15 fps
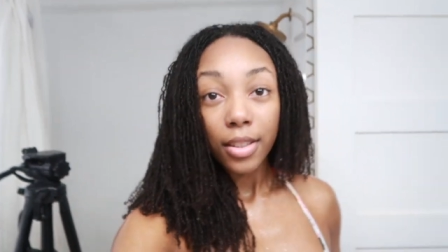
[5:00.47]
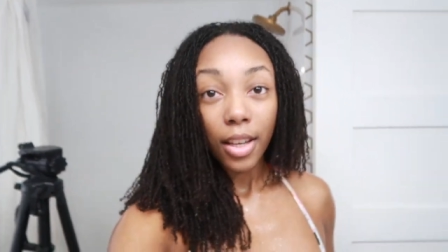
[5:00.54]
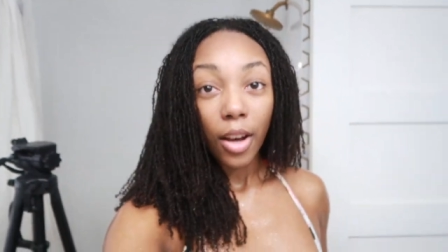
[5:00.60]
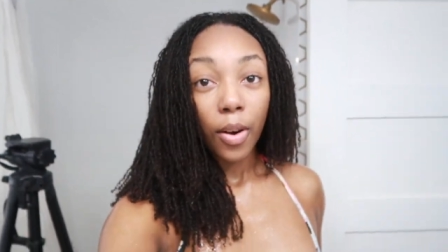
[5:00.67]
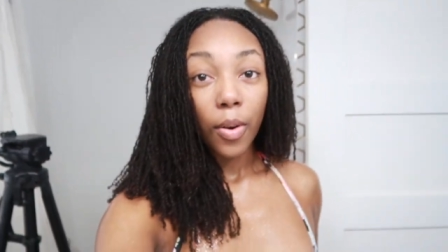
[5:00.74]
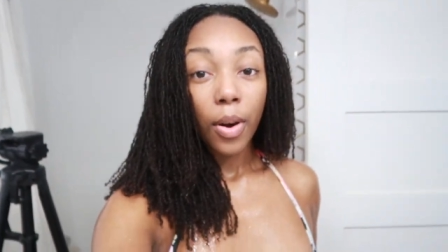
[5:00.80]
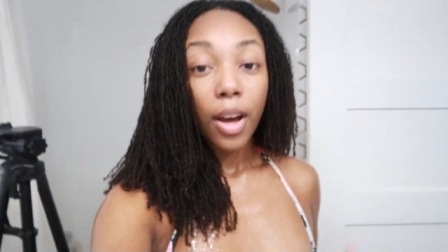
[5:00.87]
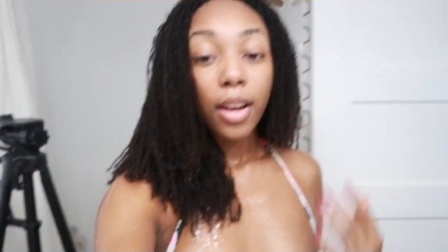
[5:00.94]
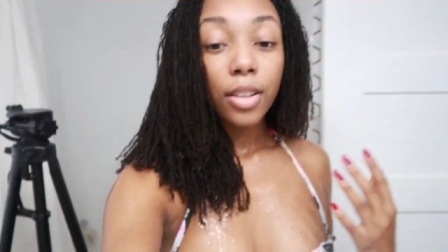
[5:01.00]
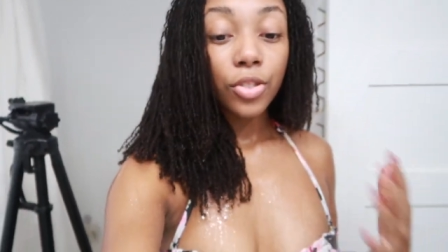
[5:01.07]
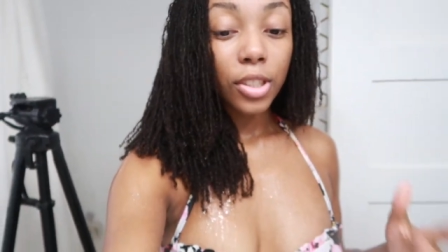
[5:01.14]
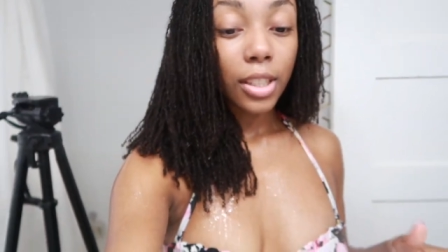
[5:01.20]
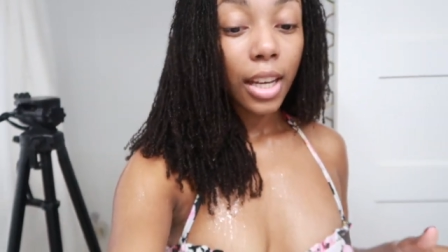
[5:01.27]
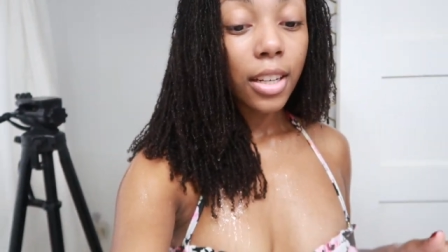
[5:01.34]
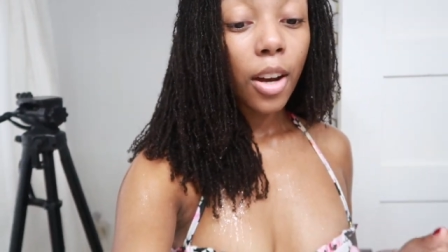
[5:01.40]
So
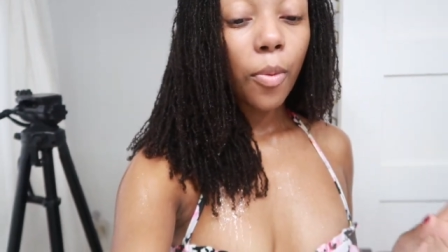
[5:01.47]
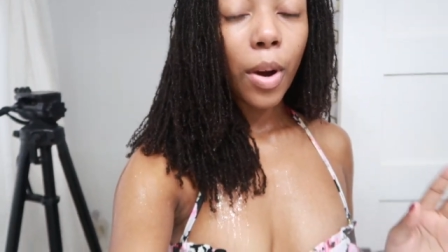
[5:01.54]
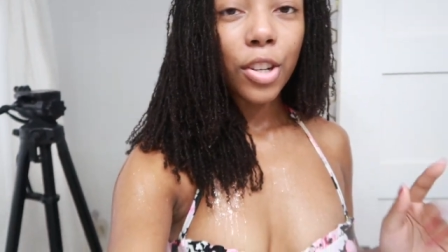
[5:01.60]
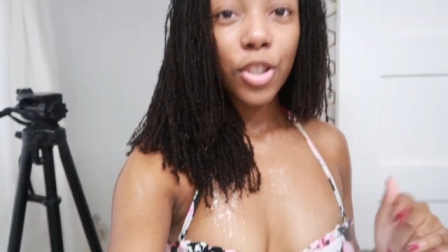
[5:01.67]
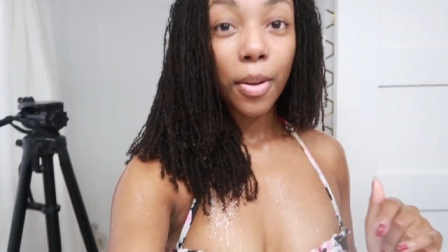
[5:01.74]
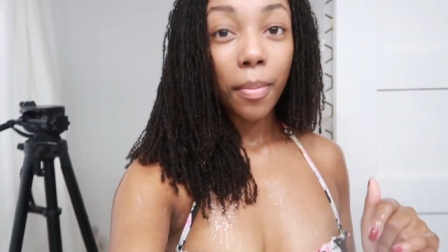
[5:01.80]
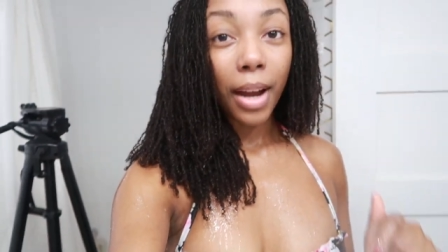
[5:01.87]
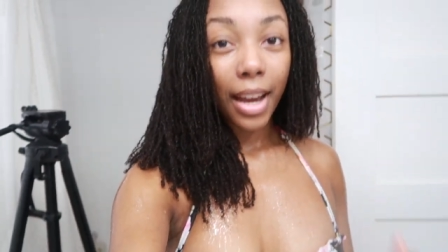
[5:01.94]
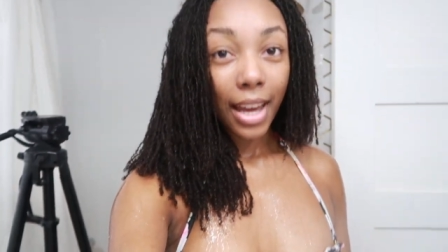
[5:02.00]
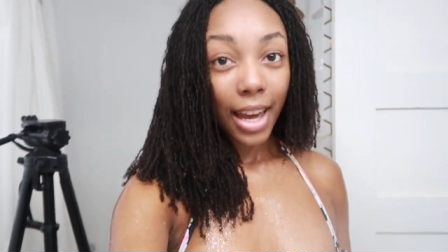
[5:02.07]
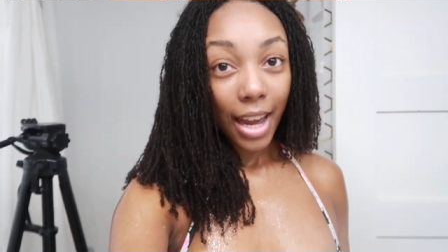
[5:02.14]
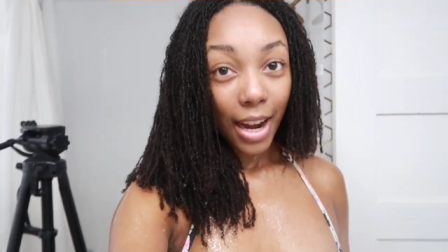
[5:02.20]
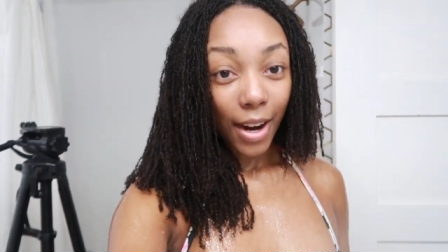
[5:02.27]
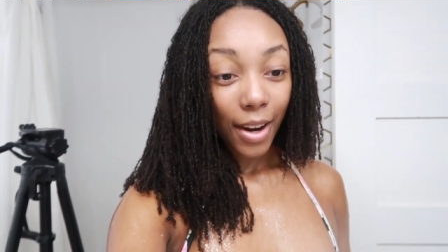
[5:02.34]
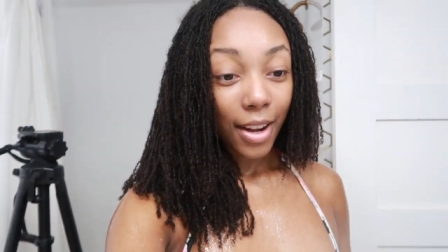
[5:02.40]
just got done washing my
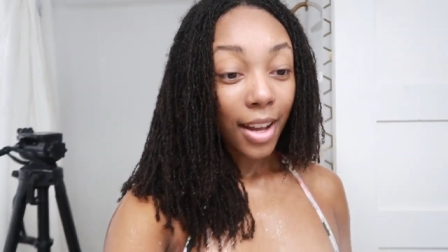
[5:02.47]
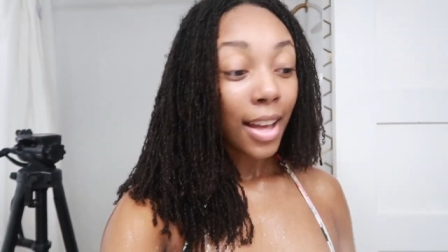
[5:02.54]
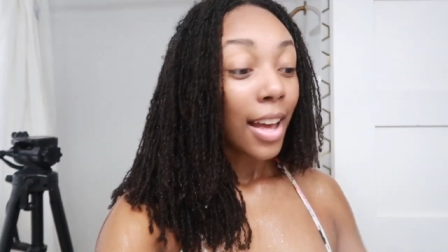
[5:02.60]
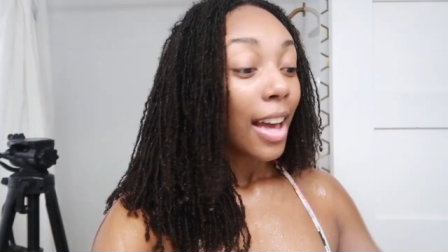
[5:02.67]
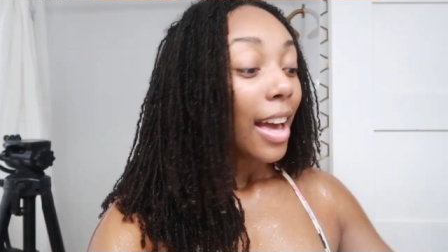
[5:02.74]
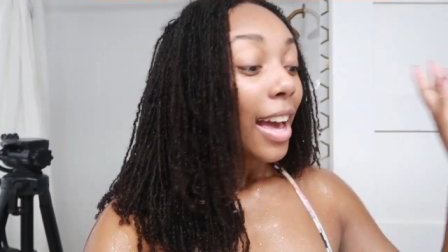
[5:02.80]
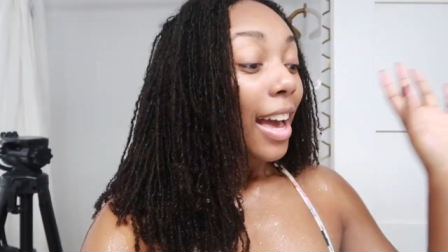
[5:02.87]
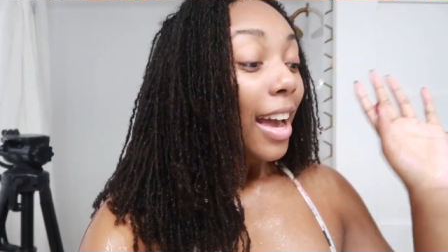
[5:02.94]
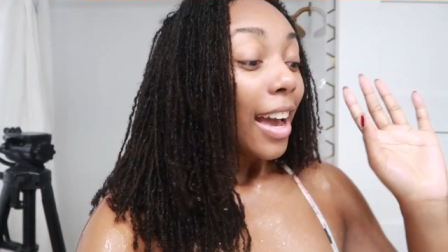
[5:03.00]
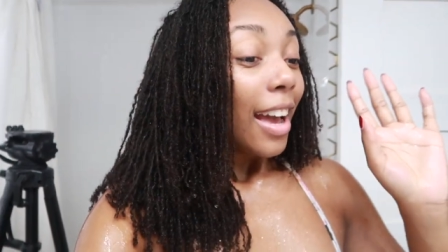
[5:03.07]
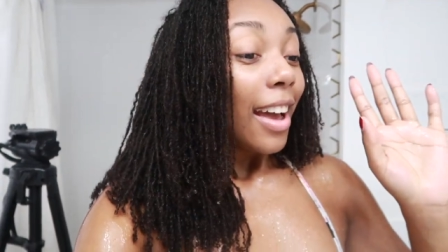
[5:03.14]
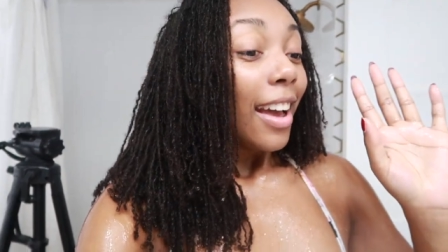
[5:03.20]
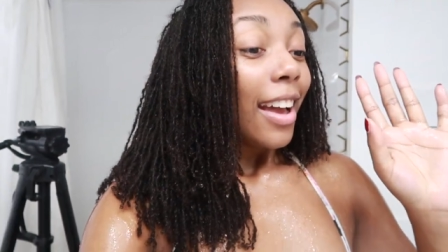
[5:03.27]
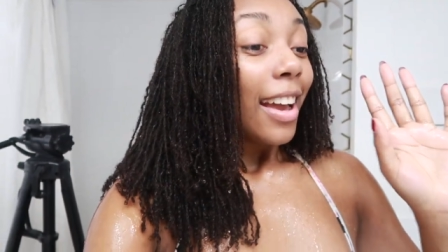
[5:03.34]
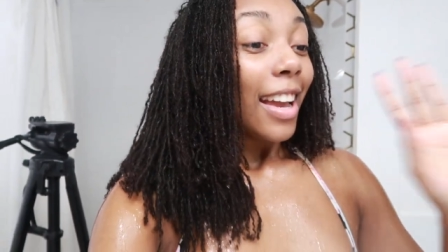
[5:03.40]
hair.
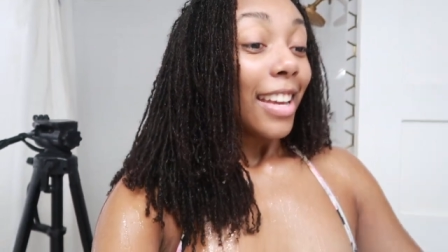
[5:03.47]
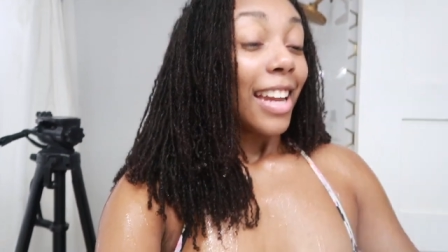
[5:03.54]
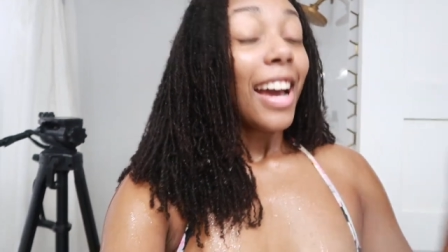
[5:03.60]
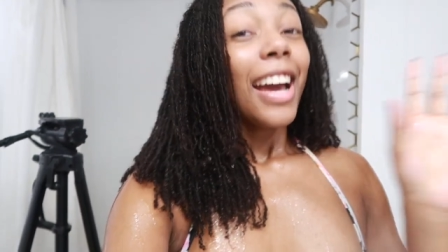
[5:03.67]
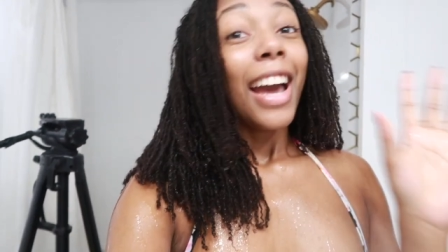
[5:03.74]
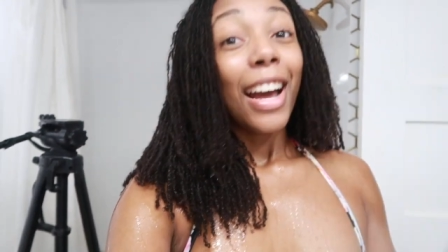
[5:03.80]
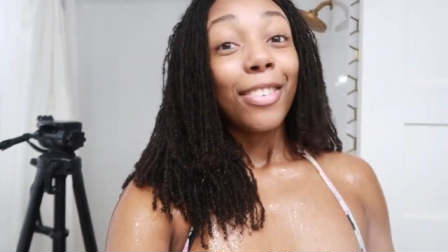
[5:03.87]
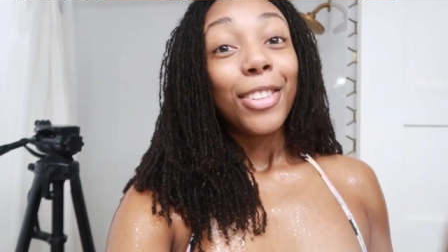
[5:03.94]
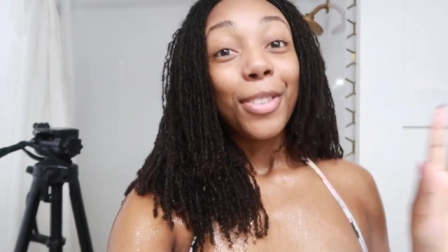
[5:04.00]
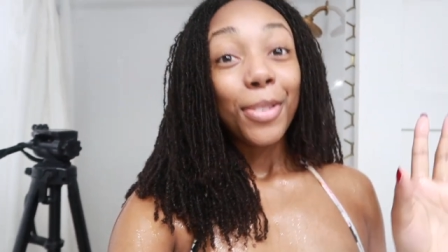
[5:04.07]
And I have